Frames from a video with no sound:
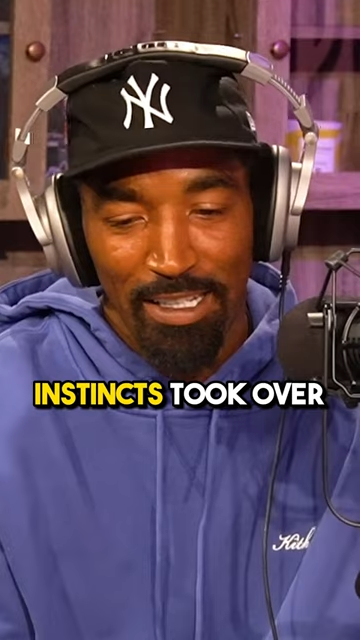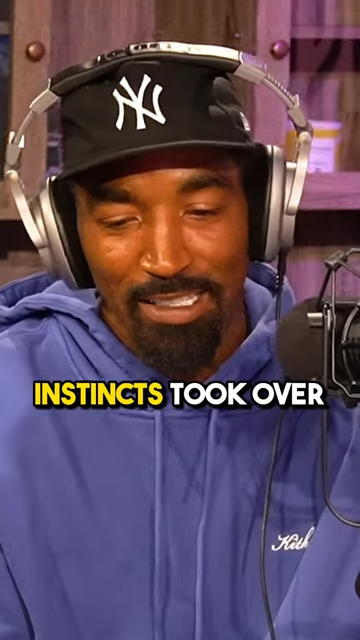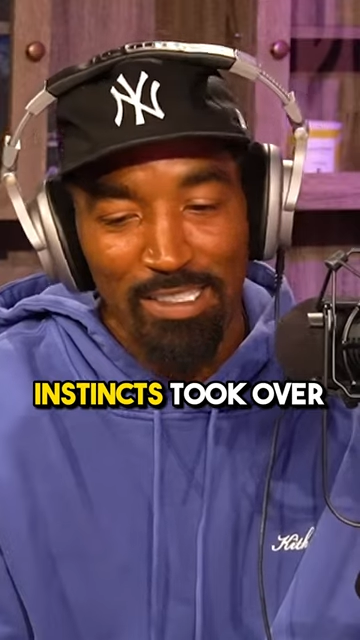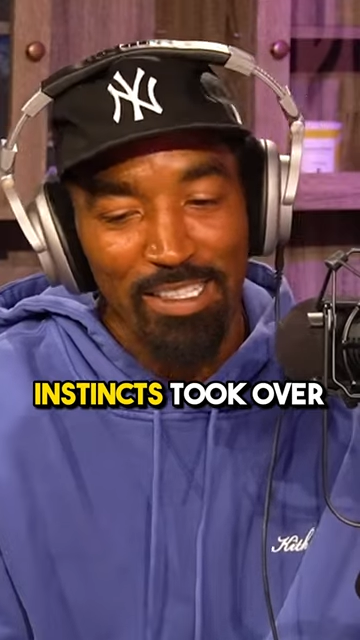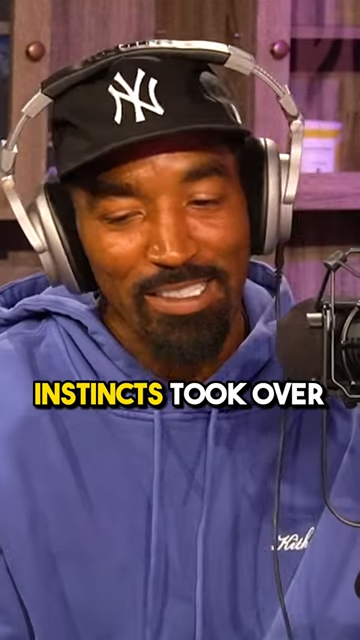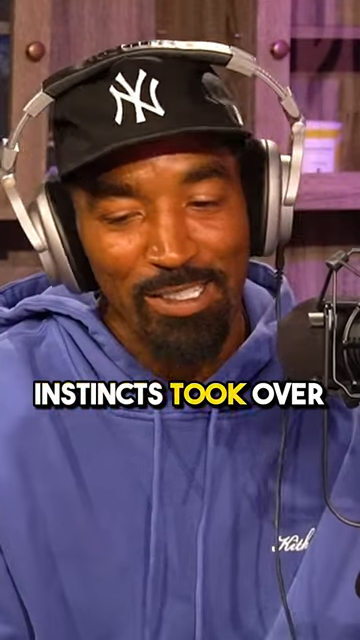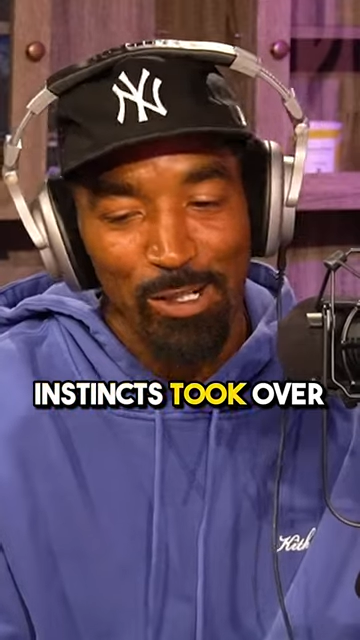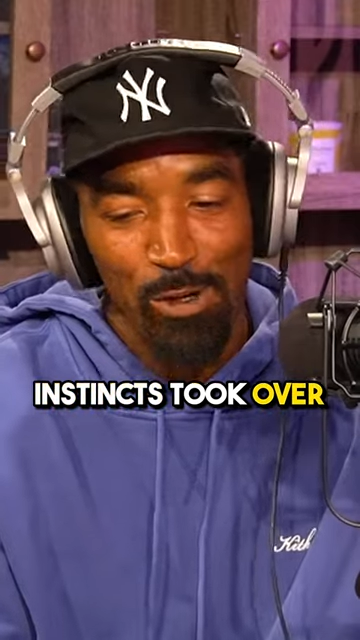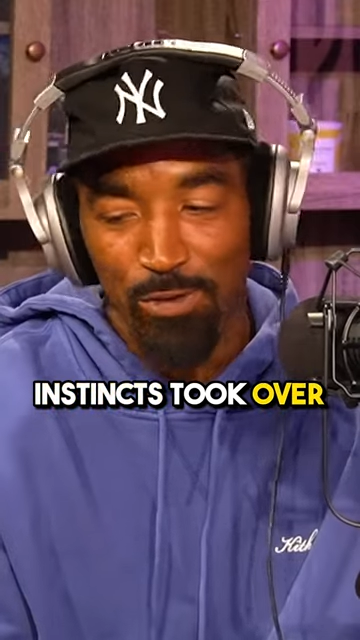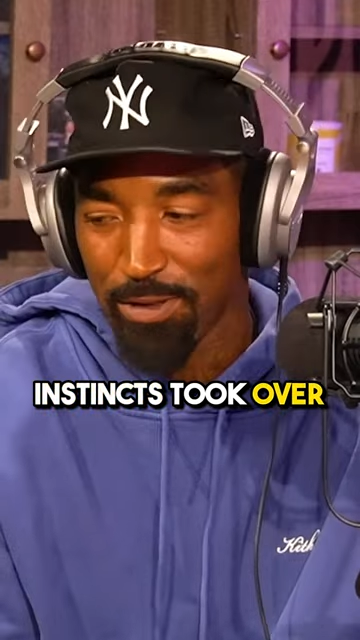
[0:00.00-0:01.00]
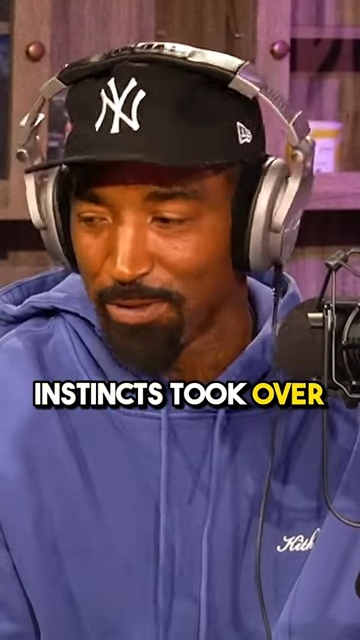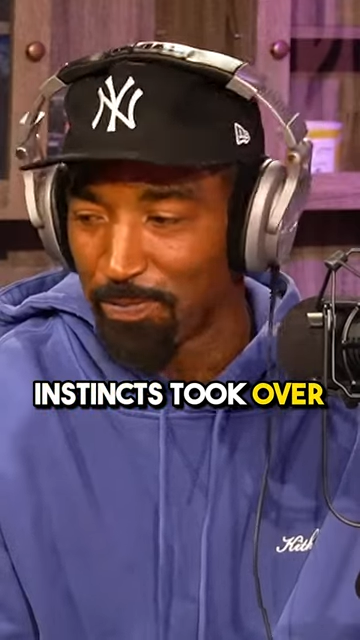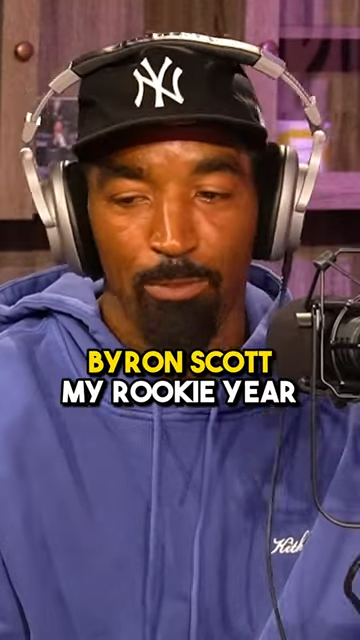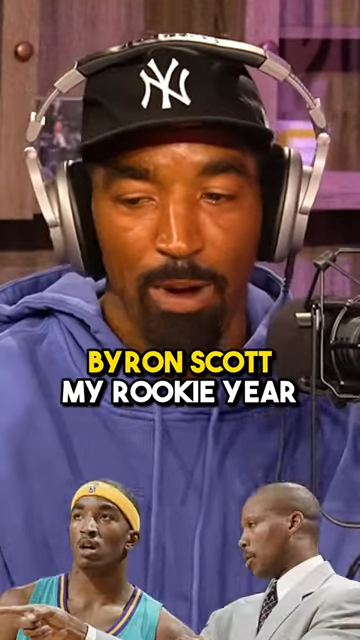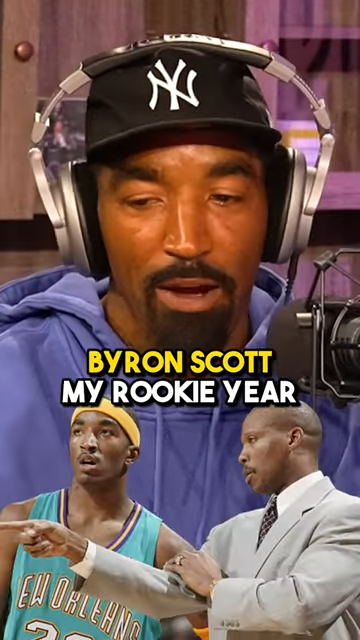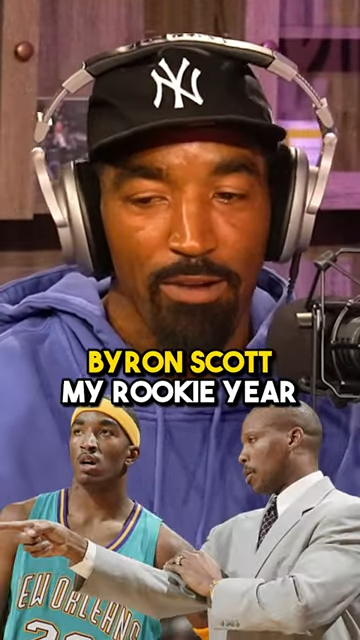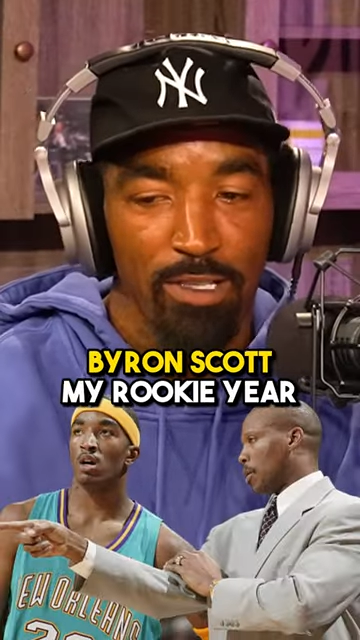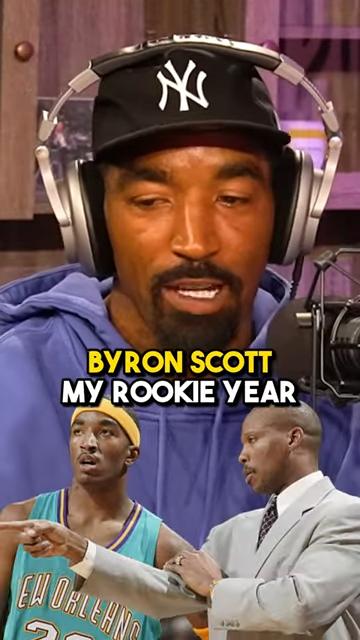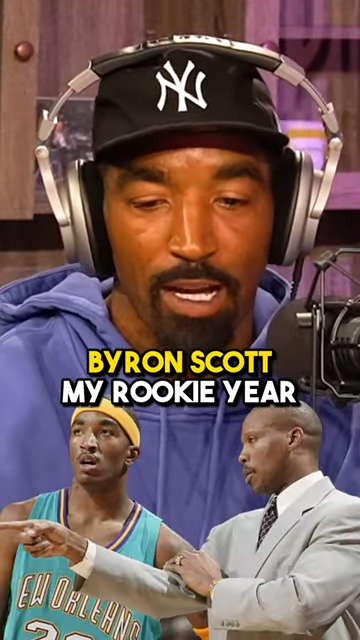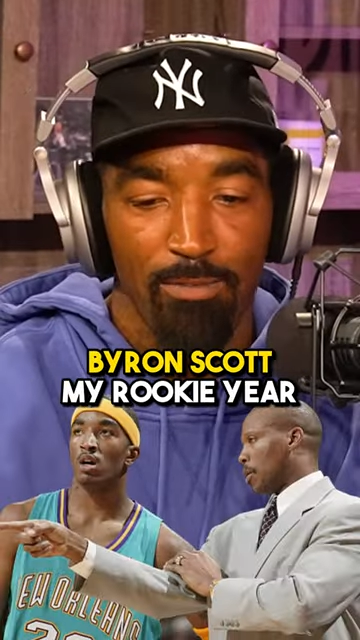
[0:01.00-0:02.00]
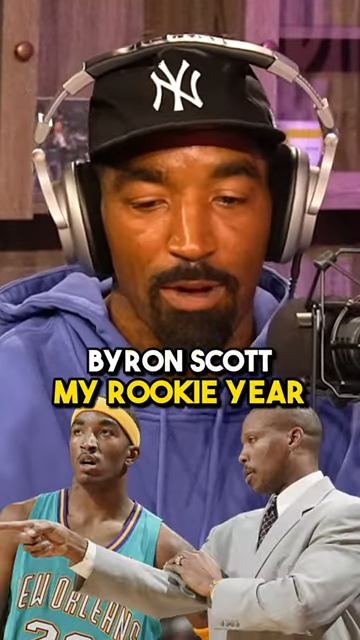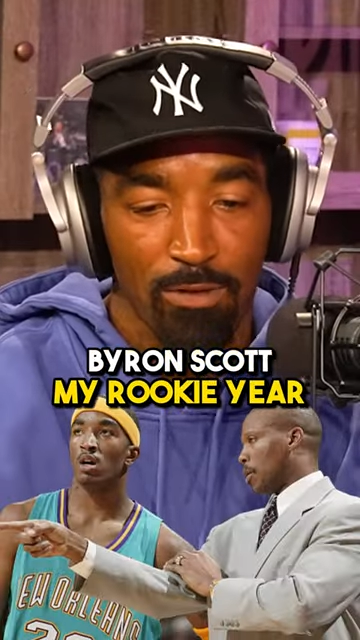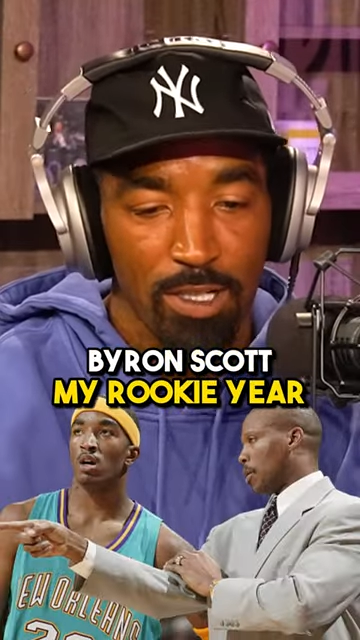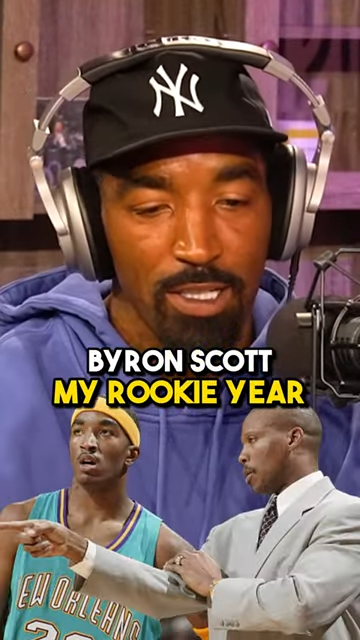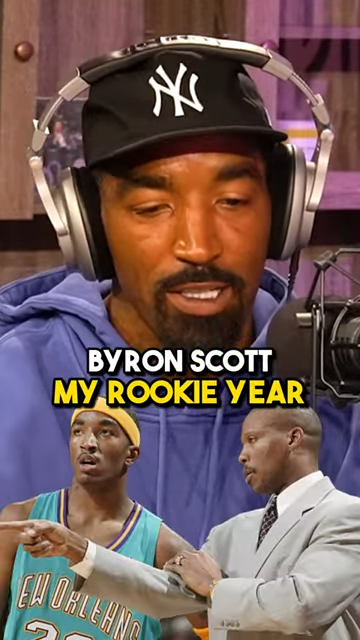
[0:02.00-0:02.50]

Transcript: instincts took over. Byron Scott, my rookie